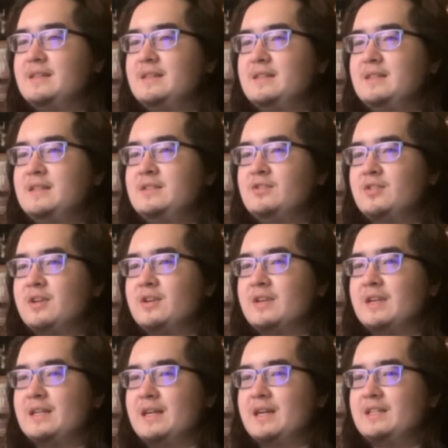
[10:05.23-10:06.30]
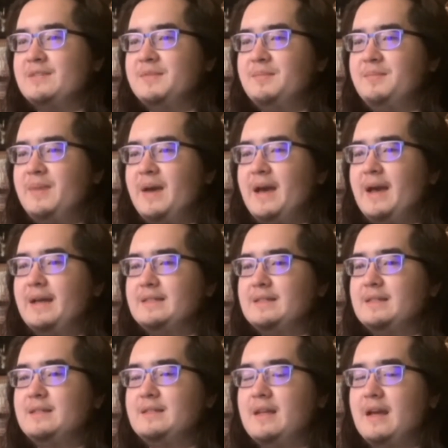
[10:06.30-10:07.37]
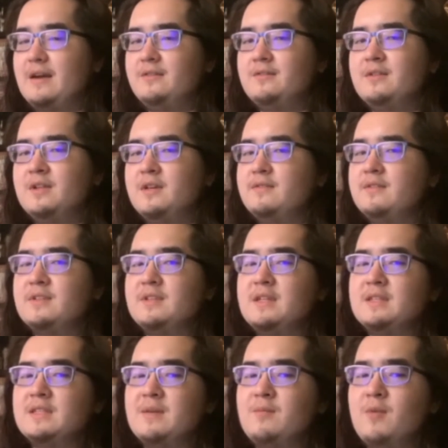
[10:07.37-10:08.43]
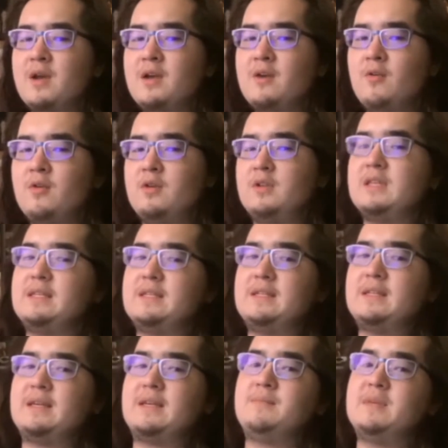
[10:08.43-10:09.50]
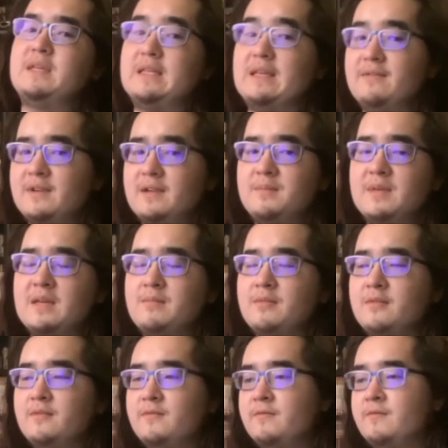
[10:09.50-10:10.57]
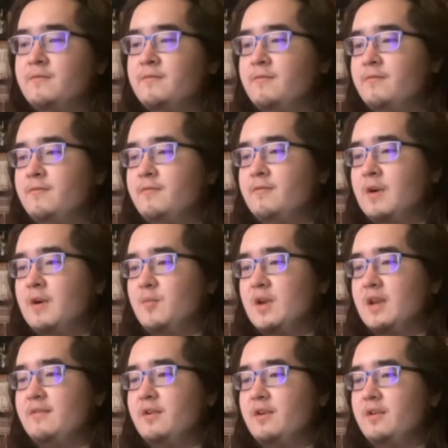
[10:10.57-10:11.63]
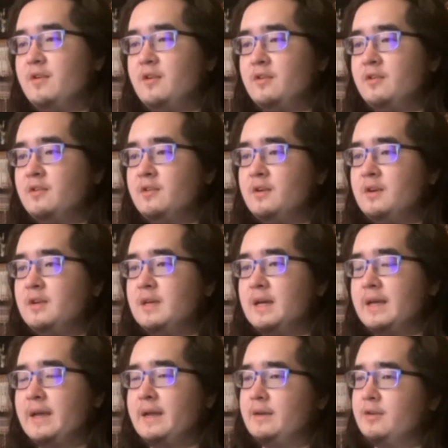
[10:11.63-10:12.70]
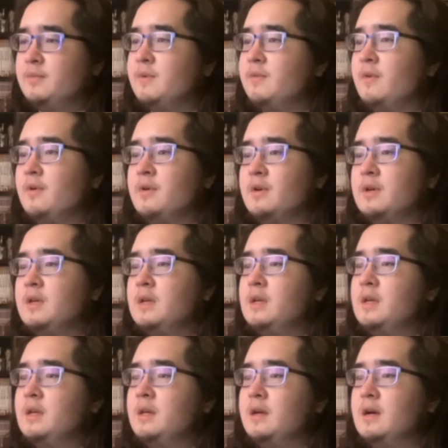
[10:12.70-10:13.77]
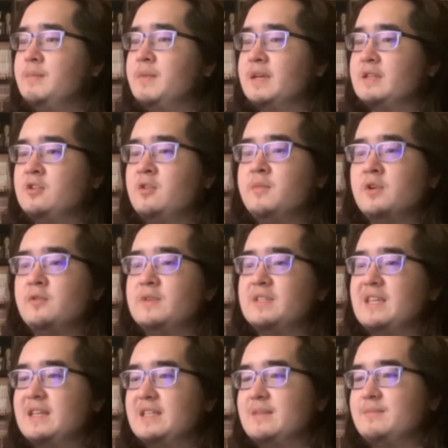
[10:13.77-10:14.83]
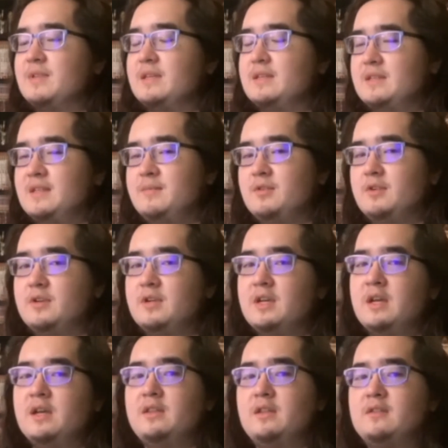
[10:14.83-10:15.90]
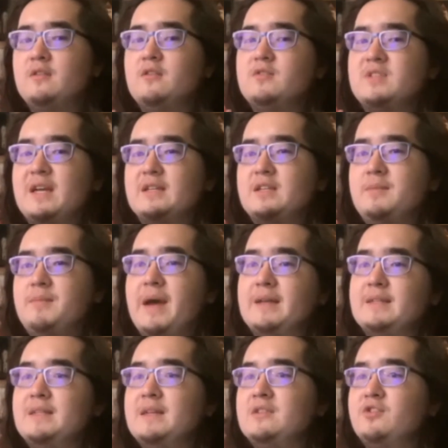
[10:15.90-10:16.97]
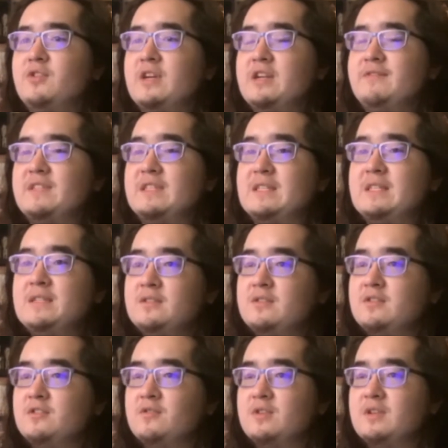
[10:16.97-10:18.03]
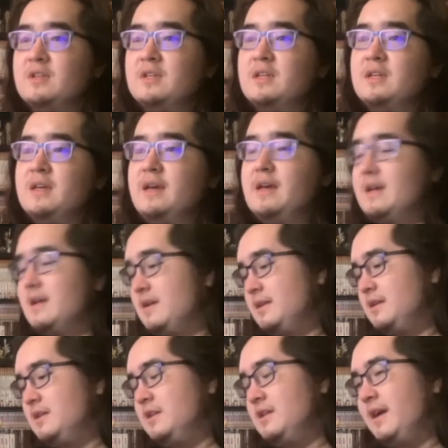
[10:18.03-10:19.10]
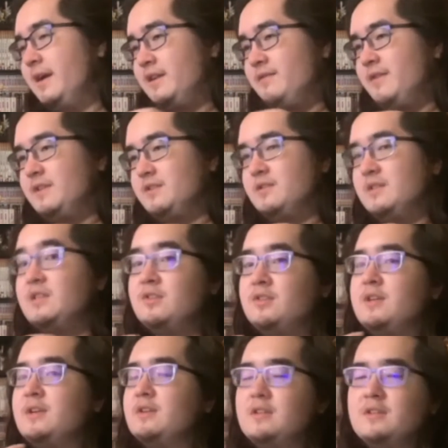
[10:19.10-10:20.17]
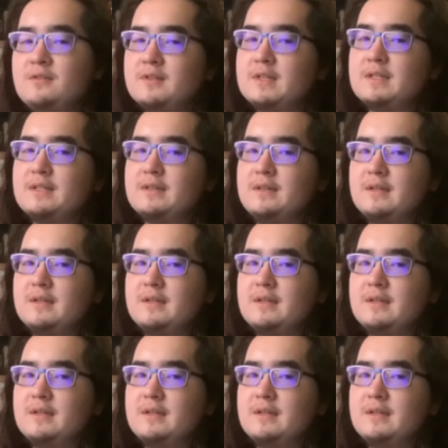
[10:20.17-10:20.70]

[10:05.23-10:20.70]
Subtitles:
ether gear can kind of be passed down in some way, or at least it can be given to people from what I've heard. Again, could be wrong, because Homura was saying something similar. The sword was actually passed down to her, and if it's an ether sword and she activates her ether gear to use it,